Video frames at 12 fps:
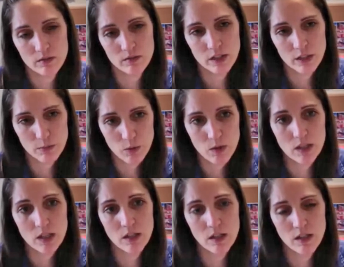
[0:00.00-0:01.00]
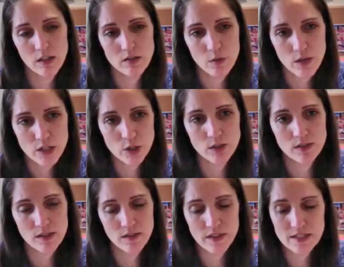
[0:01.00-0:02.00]
the community and donations
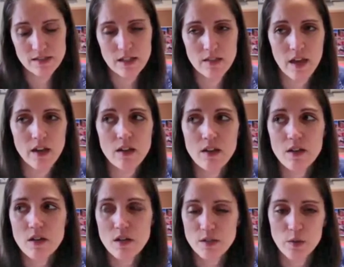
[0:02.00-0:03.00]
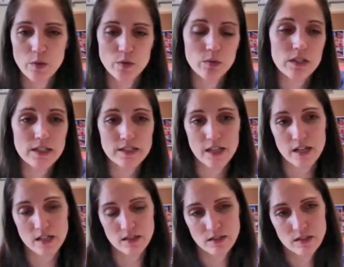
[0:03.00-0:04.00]
and things like that. So it was really exciting
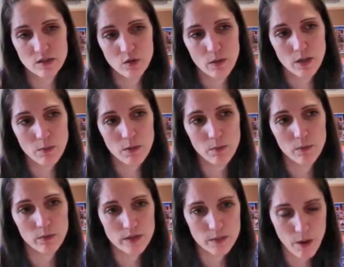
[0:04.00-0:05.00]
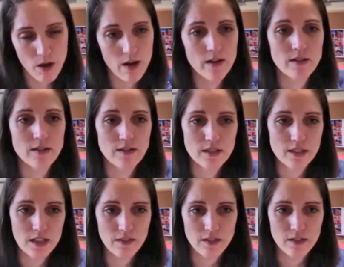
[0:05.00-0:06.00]
to see so many people respond, and to
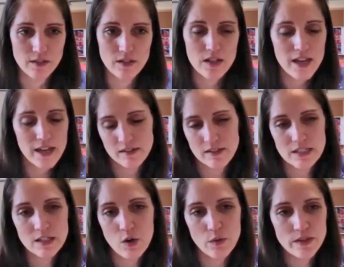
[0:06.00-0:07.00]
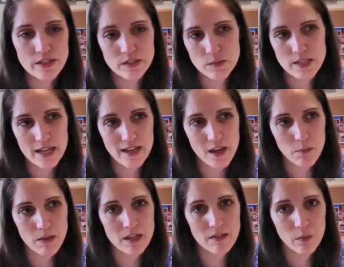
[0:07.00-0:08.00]
get this was that
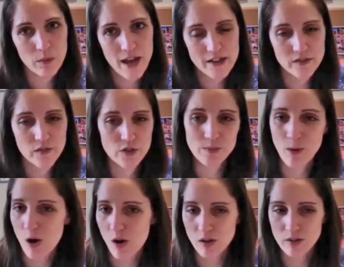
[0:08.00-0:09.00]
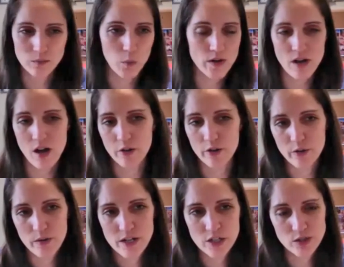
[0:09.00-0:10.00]
campaign that we asked for small $1
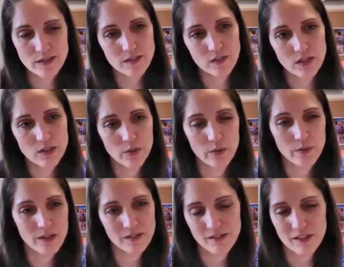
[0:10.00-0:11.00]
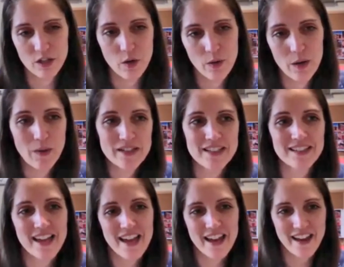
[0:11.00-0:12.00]
donations even. So, it wasn't
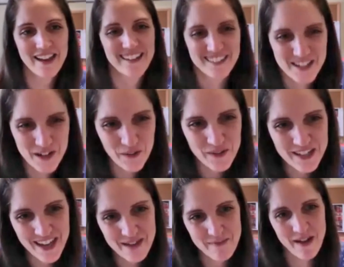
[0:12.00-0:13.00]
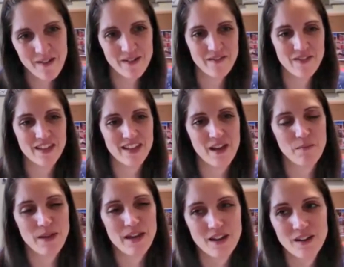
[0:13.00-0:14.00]
like, we came out of the
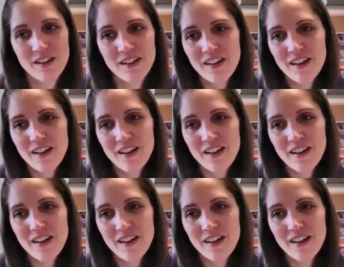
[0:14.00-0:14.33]
campaign